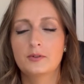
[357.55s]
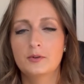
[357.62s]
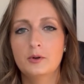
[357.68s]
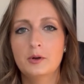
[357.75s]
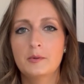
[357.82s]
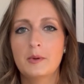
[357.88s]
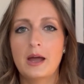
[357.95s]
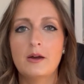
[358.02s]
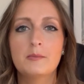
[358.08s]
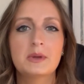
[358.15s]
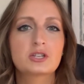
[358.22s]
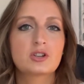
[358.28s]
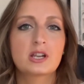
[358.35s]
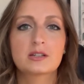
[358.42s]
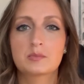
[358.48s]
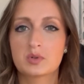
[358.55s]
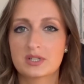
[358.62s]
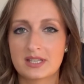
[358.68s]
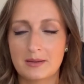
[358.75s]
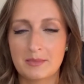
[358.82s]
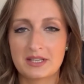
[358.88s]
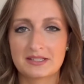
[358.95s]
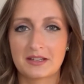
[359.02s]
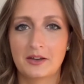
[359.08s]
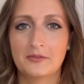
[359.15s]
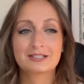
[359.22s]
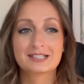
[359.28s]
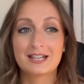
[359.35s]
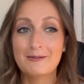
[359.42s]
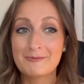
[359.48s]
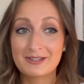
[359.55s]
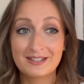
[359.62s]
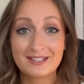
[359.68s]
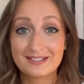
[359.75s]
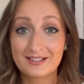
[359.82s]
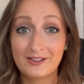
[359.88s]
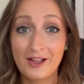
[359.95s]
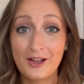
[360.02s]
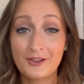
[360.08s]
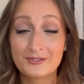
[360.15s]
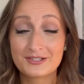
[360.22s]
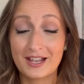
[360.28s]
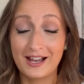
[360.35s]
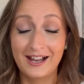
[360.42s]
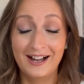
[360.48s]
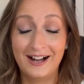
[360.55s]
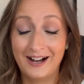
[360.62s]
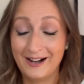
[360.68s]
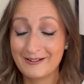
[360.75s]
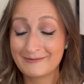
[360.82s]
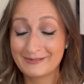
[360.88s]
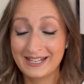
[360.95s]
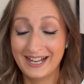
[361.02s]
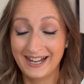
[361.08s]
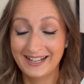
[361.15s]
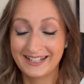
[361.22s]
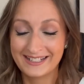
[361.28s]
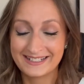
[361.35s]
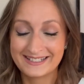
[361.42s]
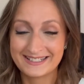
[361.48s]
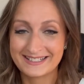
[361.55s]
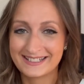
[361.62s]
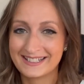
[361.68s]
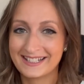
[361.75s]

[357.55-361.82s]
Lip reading: How am I trying to present myself? Some of these clothes, I'll be honest,